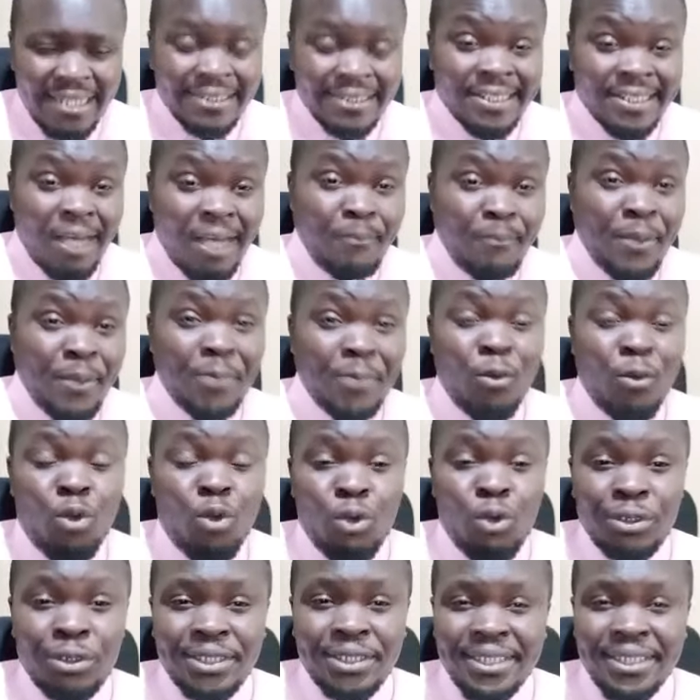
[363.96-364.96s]
Some people
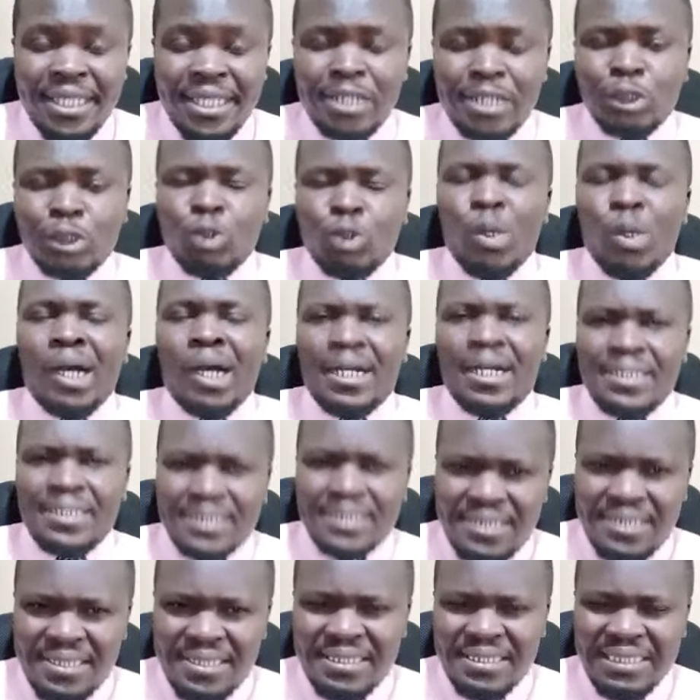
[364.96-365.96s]
could sing to
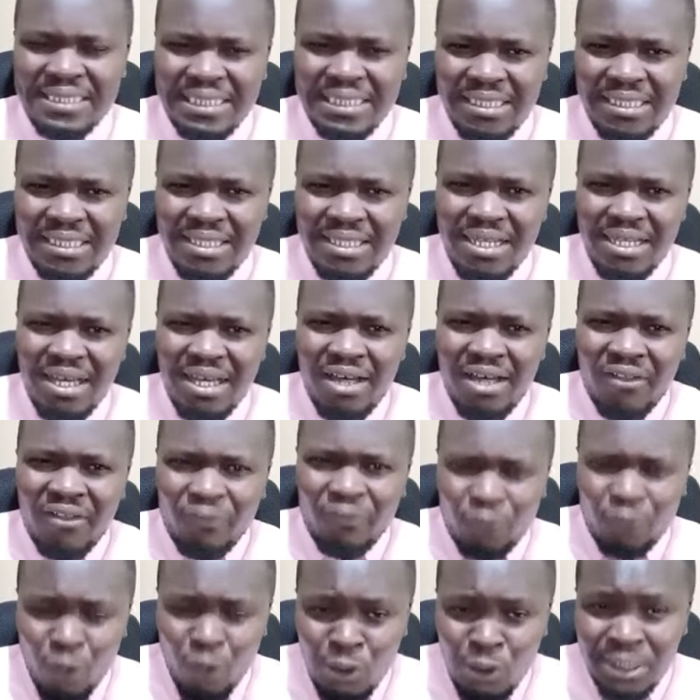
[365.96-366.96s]
us.
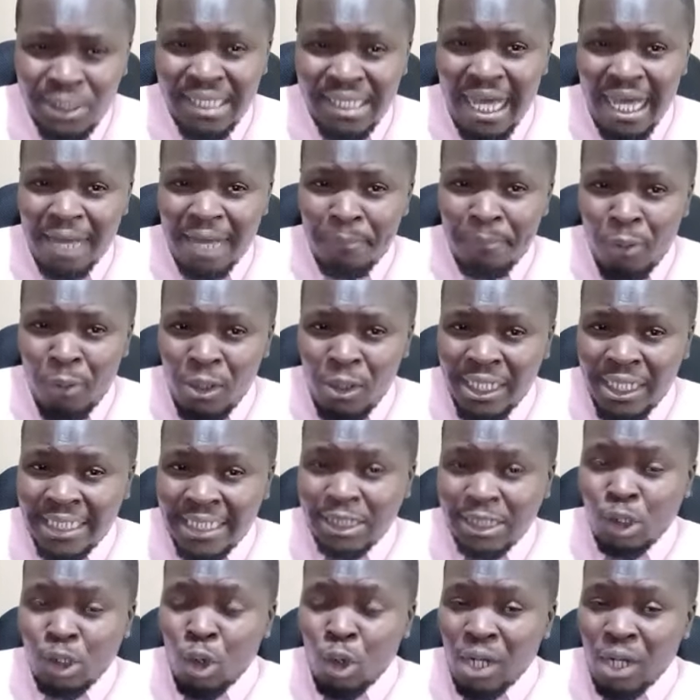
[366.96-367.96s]
Those are
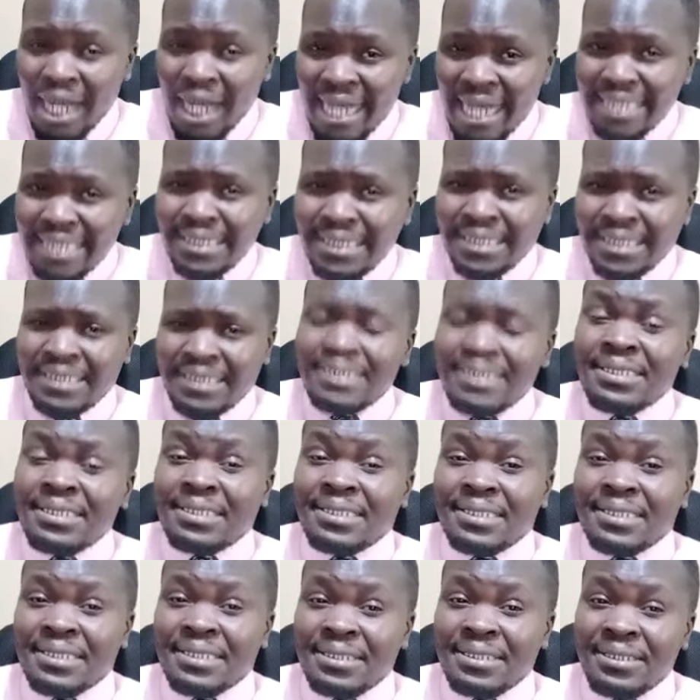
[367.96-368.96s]
political
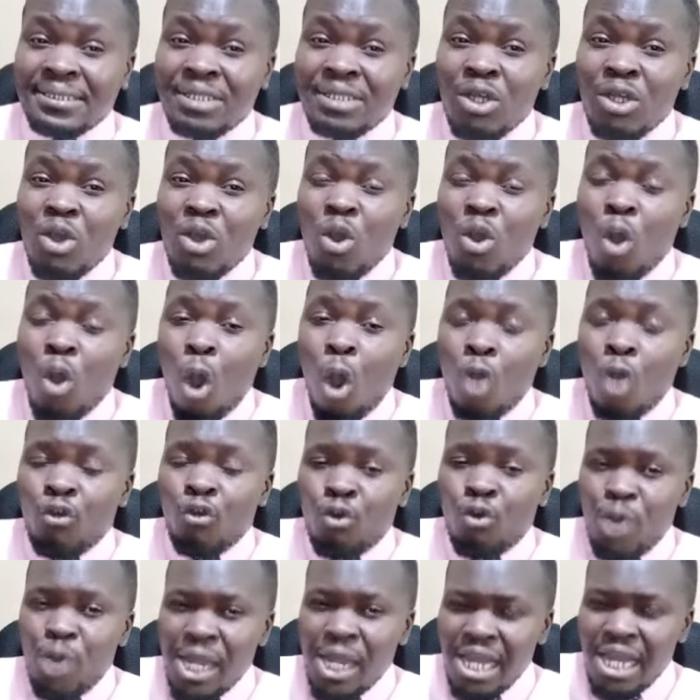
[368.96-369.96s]
antics
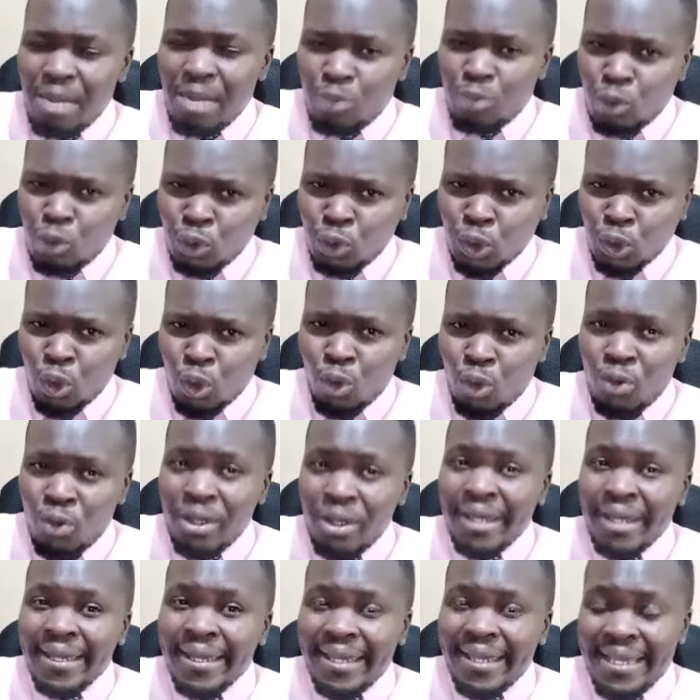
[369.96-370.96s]
of William Ruto
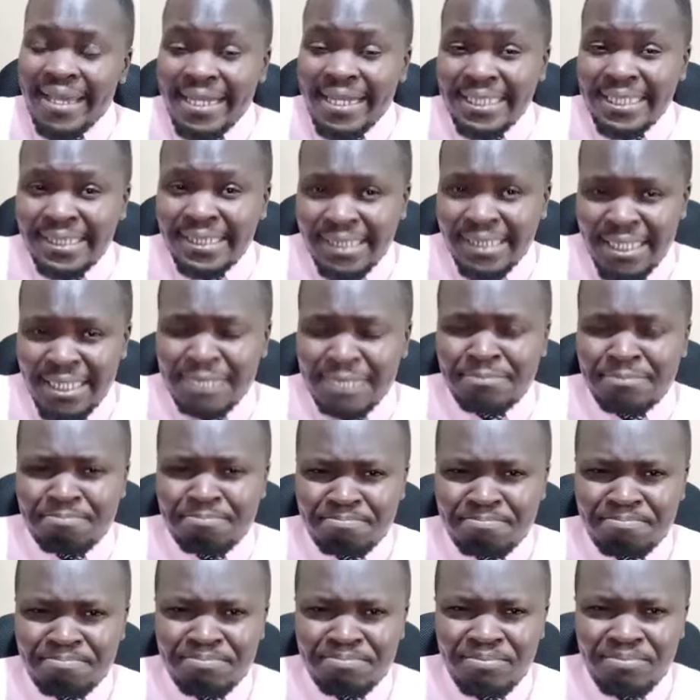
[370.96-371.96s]
and his
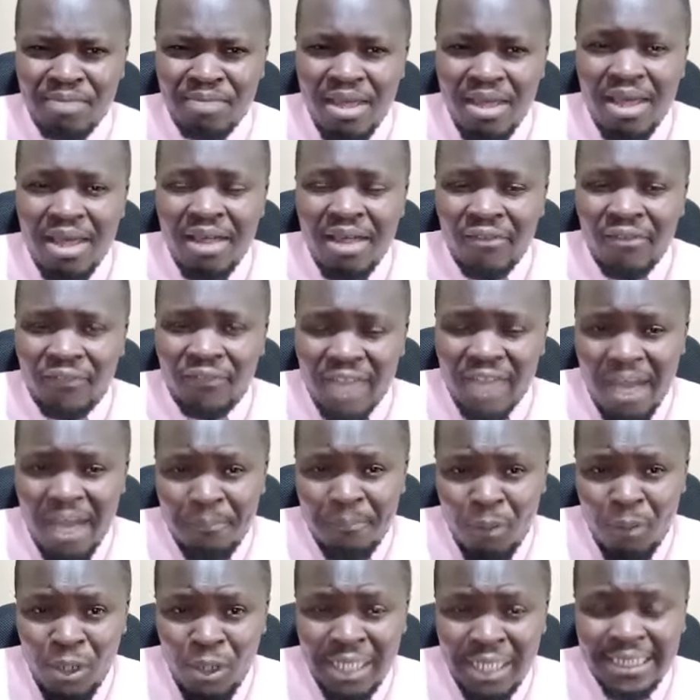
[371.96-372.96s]
team.
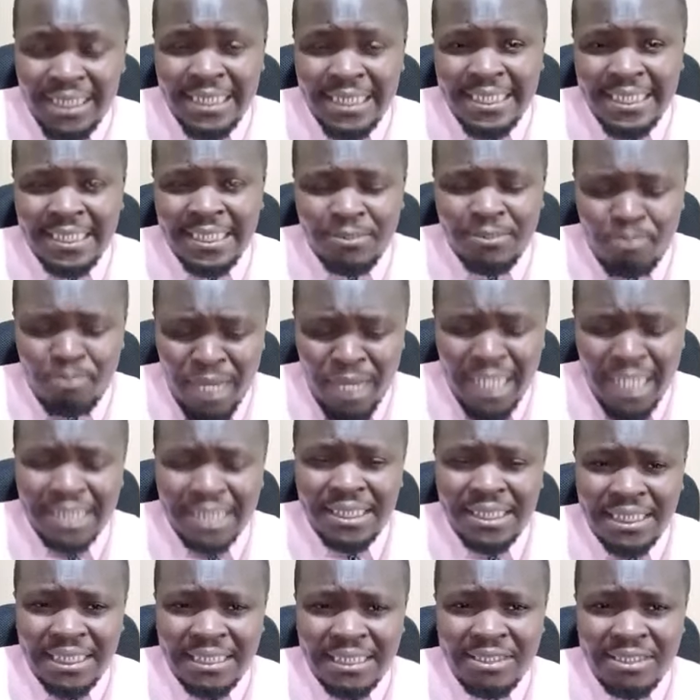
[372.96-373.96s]
Their politics is
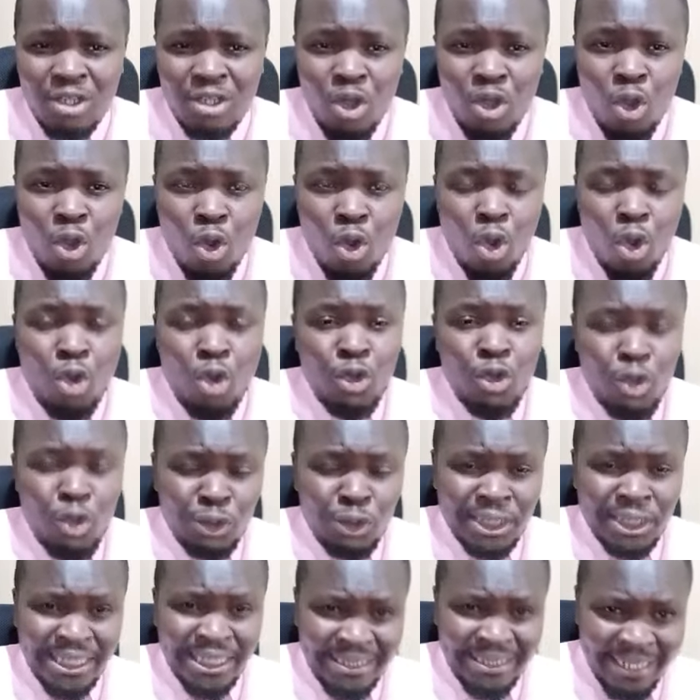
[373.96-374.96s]
based on
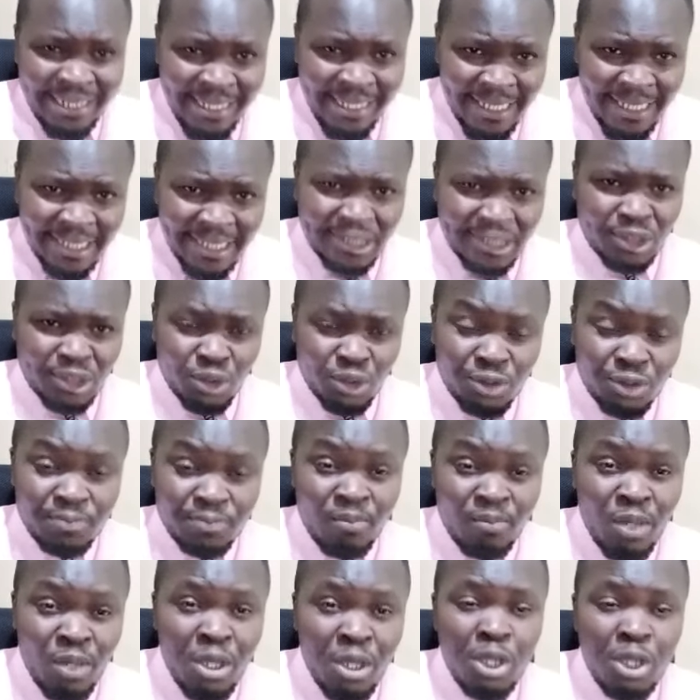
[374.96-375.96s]
using
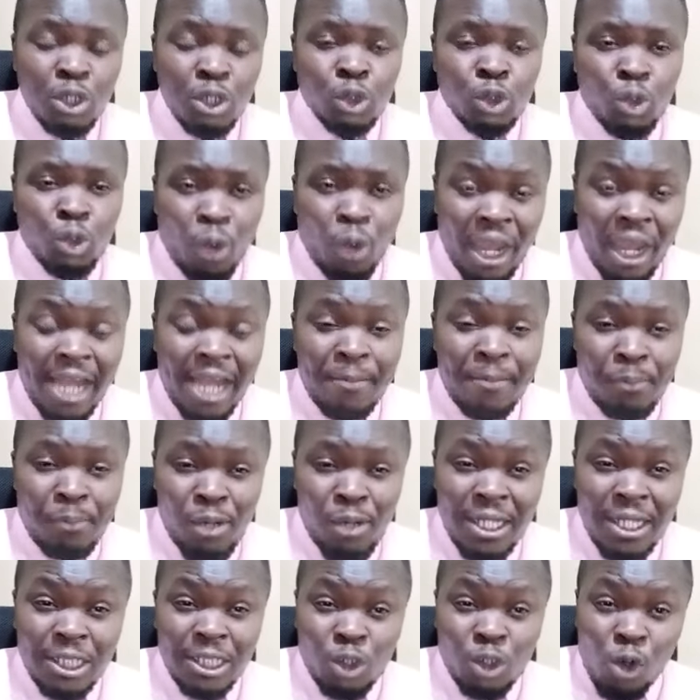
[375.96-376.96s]
religion to gain
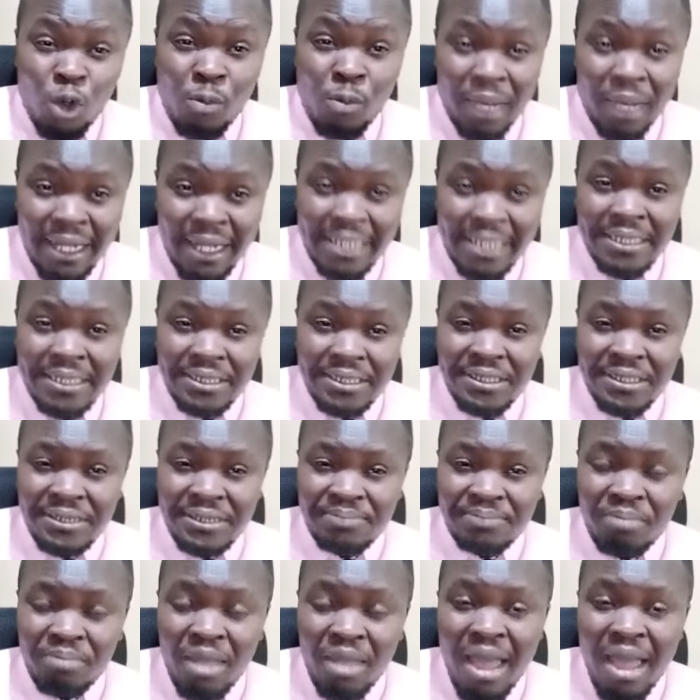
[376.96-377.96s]
political
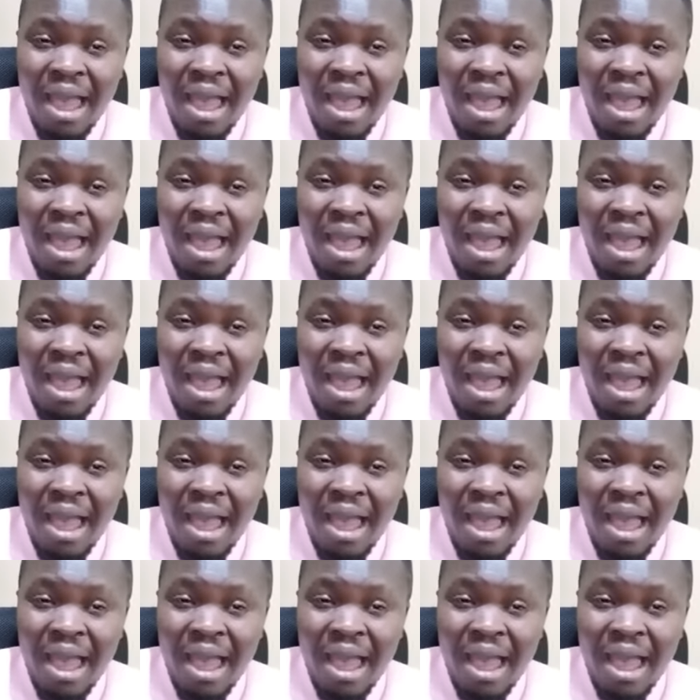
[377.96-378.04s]
mileage.